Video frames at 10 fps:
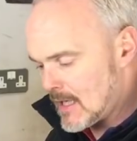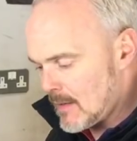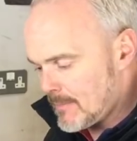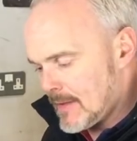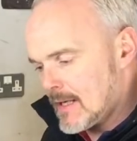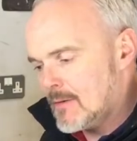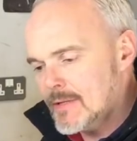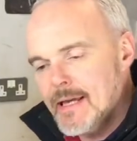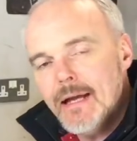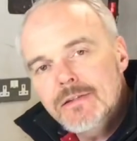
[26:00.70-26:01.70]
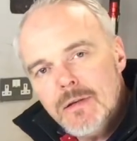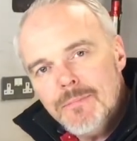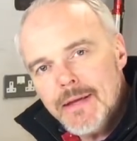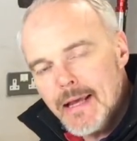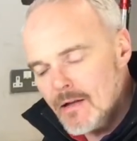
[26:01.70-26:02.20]
up and I would get
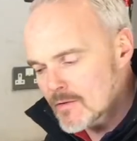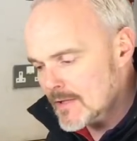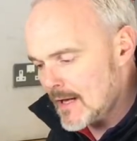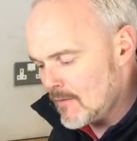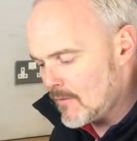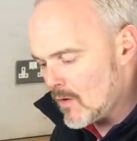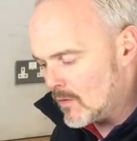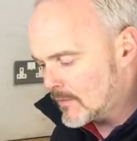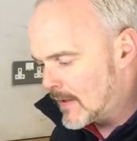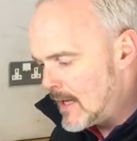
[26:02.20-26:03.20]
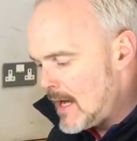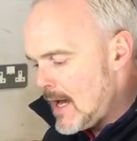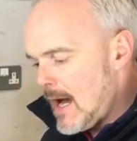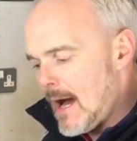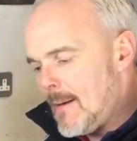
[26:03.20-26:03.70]
something else involved.
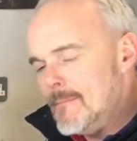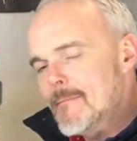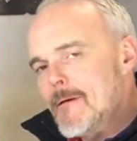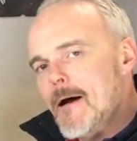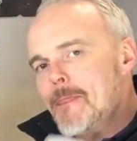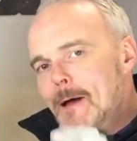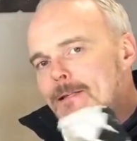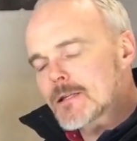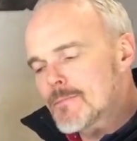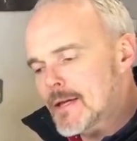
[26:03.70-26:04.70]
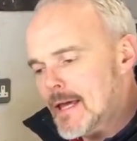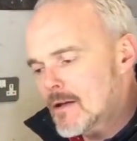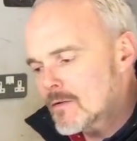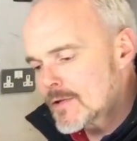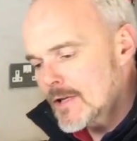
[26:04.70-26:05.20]
And that something
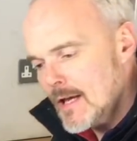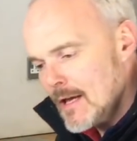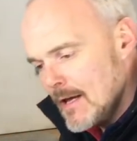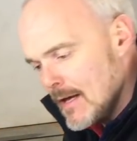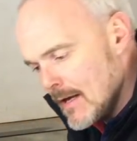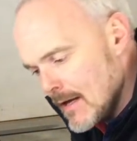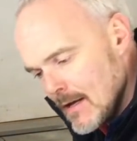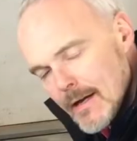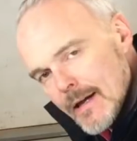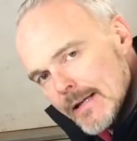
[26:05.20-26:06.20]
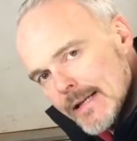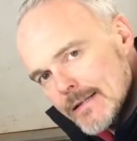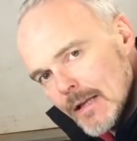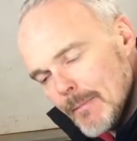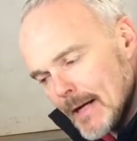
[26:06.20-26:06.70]
else is this
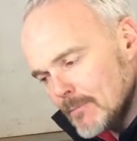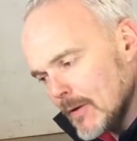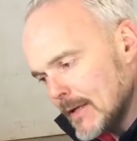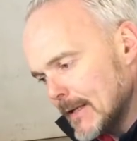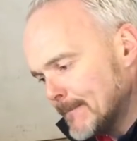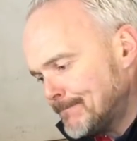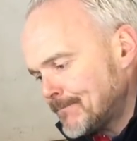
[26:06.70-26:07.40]
little bad boy here.